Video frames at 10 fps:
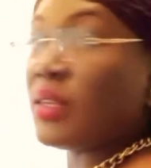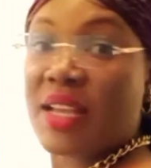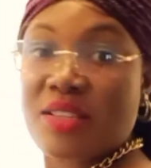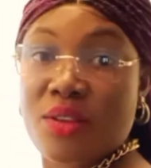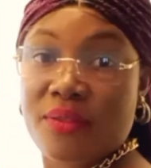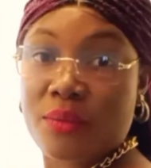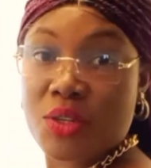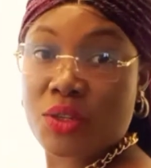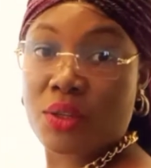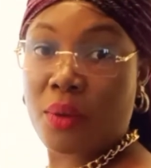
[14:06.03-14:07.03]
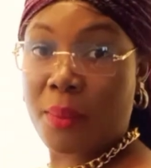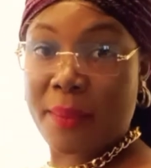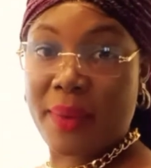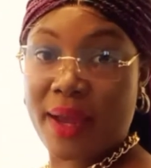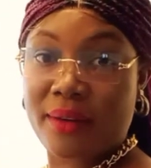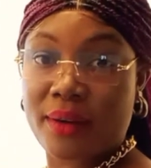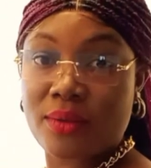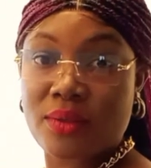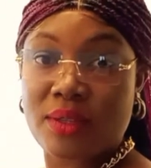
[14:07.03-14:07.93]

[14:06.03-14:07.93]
there's no information on my background,